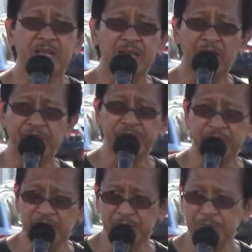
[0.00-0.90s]
after
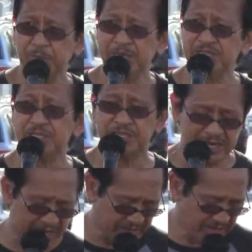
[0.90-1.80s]
the, the message,
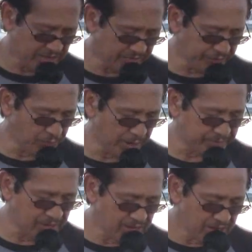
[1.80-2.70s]
yeah, if you
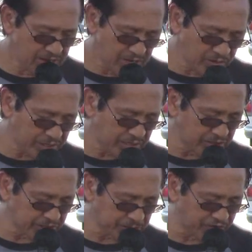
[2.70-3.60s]
want. Look at
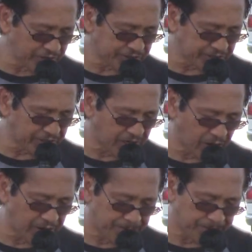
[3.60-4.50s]
this verse here.
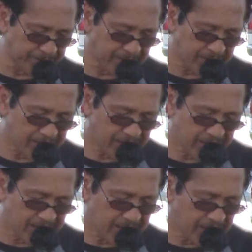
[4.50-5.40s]
Uh,
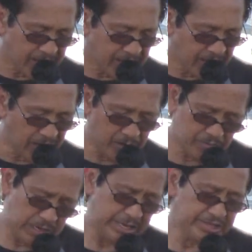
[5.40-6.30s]
uh,
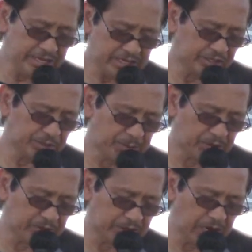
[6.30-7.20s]
I think it's
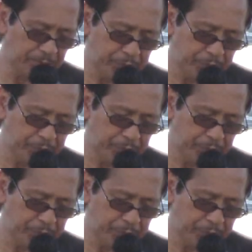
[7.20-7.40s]
about God